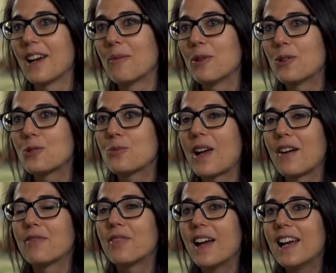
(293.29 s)
yeah, because we
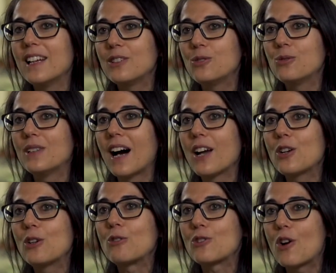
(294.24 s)
have failed to
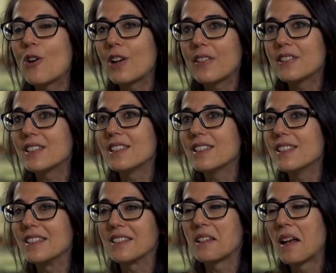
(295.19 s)
diagnose early this
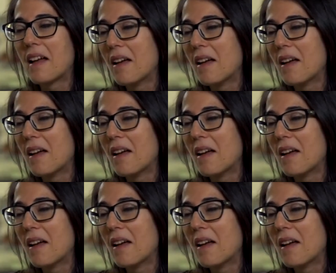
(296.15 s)
disease,